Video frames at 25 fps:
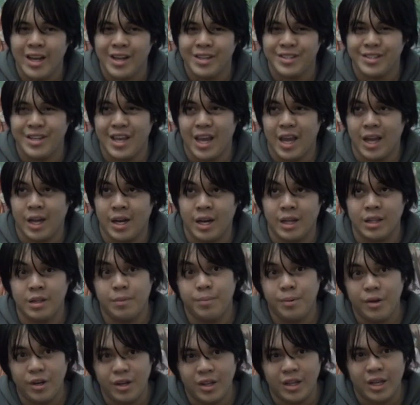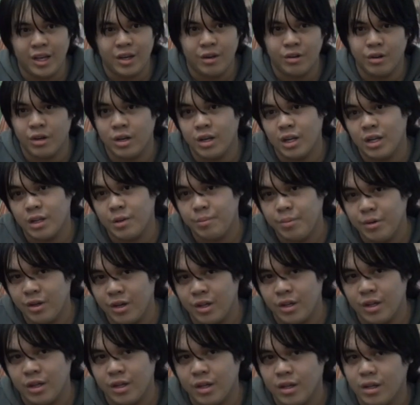say another Perler or another
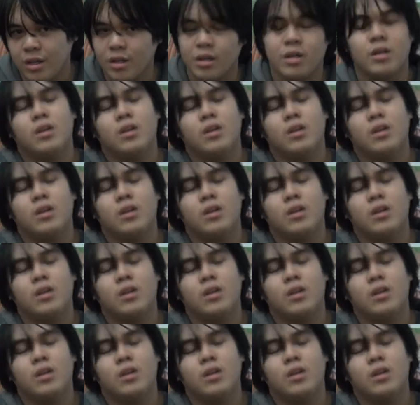Perler.